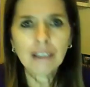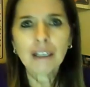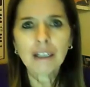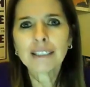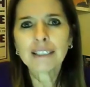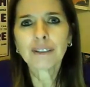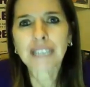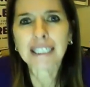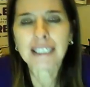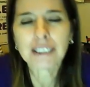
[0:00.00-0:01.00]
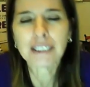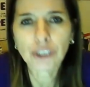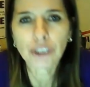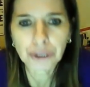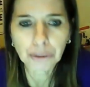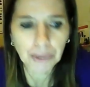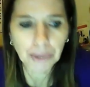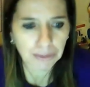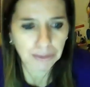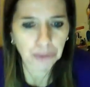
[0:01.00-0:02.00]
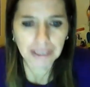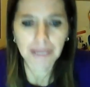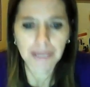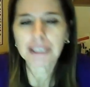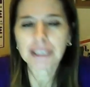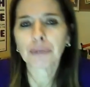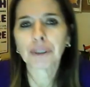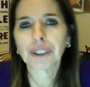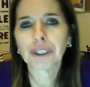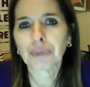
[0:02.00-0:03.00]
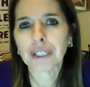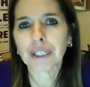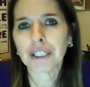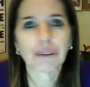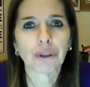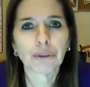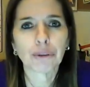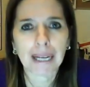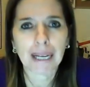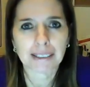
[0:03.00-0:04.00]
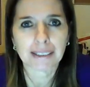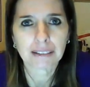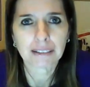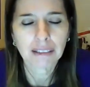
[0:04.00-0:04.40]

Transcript: And notice I didn't show you what I was reading because I want you to read at your own pace.